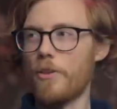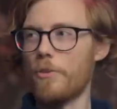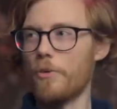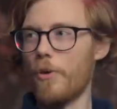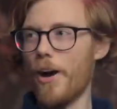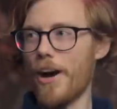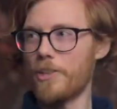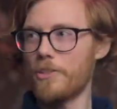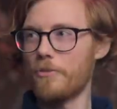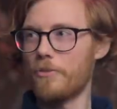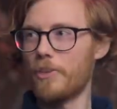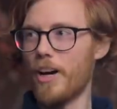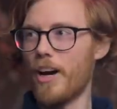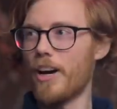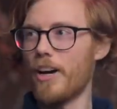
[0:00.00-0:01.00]
through acts
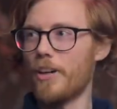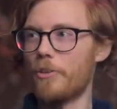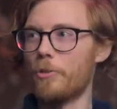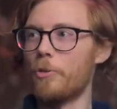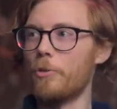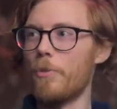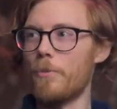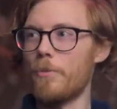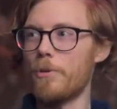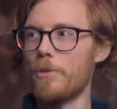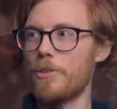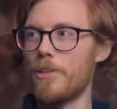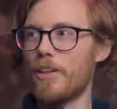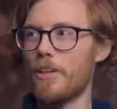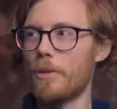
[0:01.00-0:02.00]
of God, crew
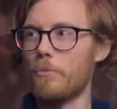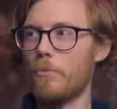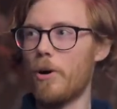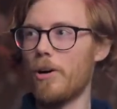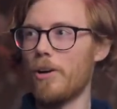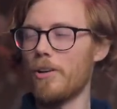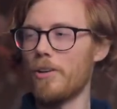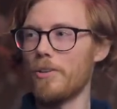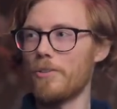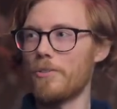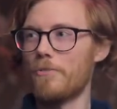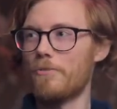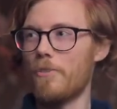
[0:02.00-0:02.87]
members getting mauled,